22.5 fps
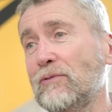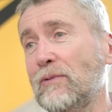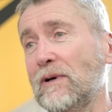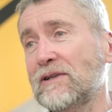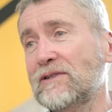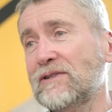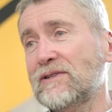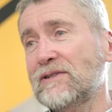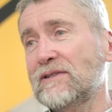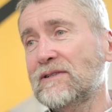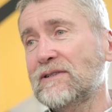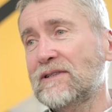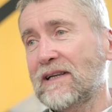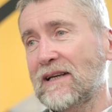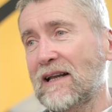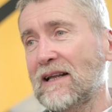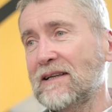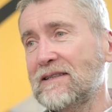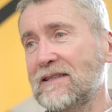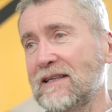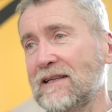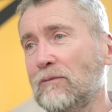which D
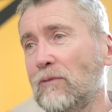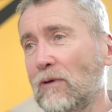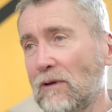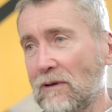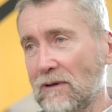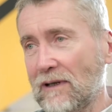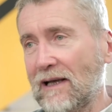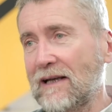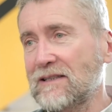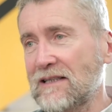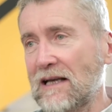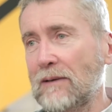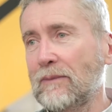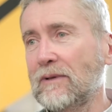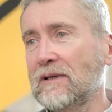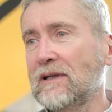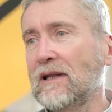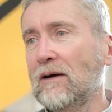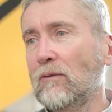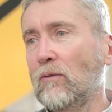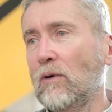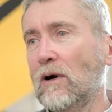and A D will
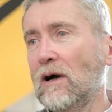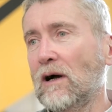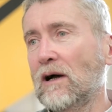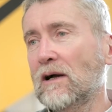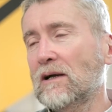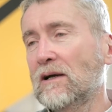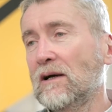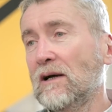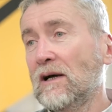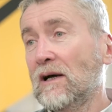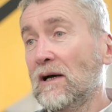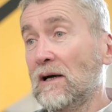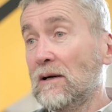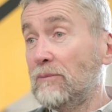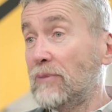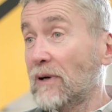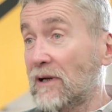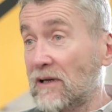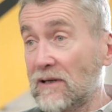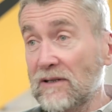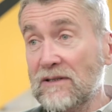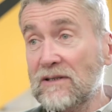examine their work,
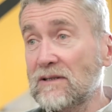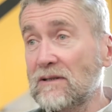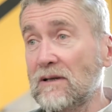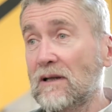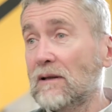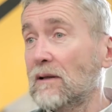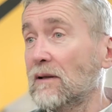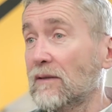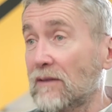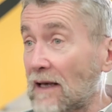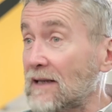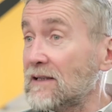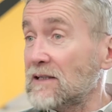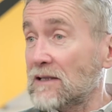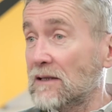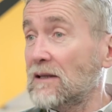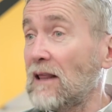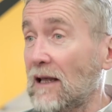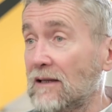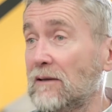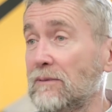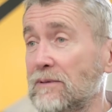because they,
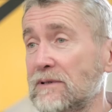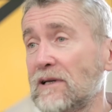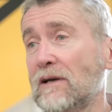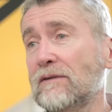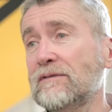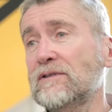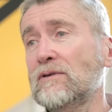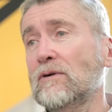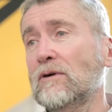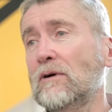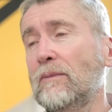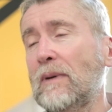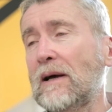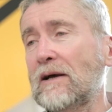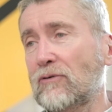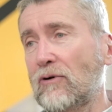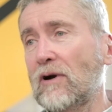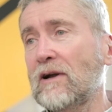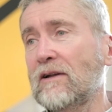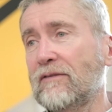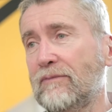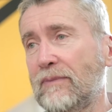they themselves talk about
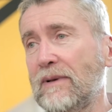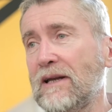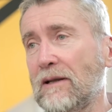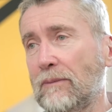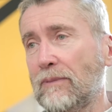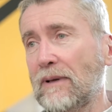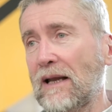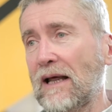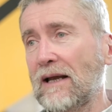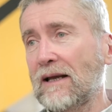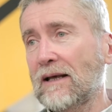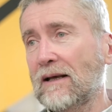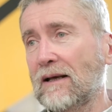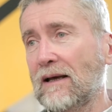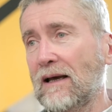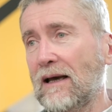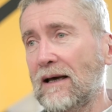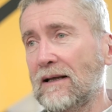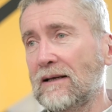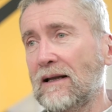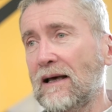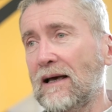creative media planning,
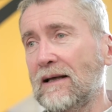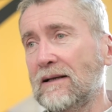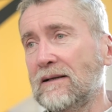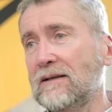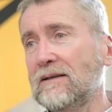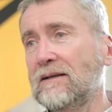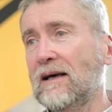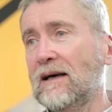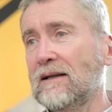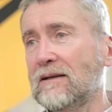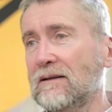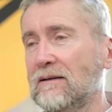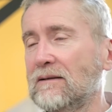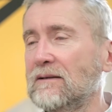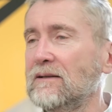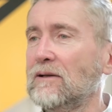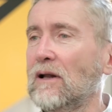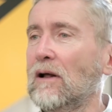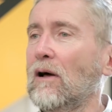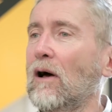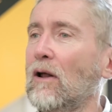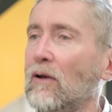and, and, and
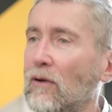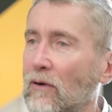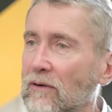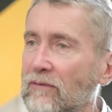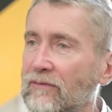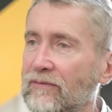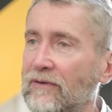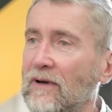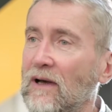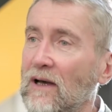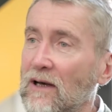you know, a lot of